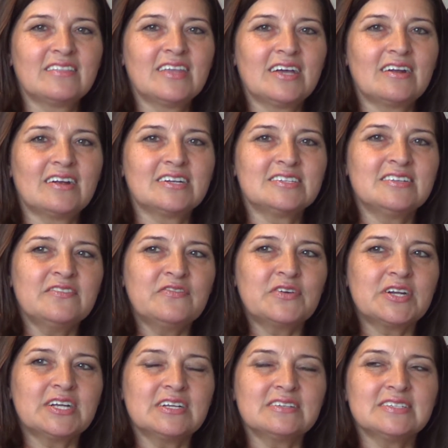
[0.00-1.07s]
There are
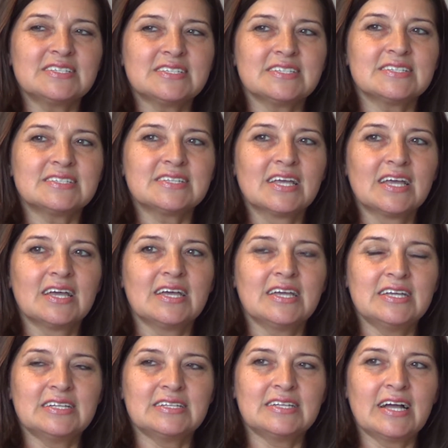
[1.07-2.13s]
differences
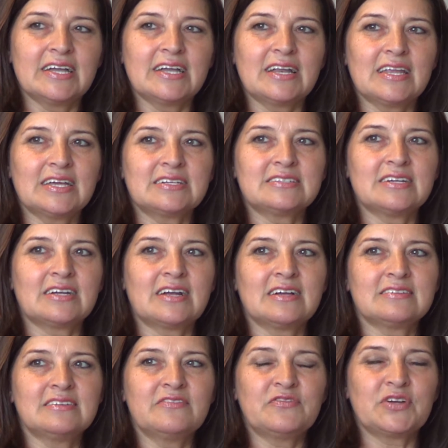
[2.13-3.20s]
in dialect, there
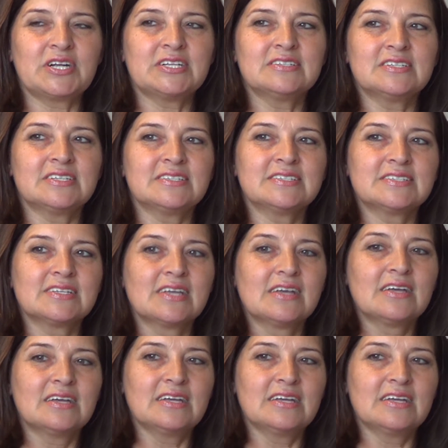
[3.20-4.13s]
are differences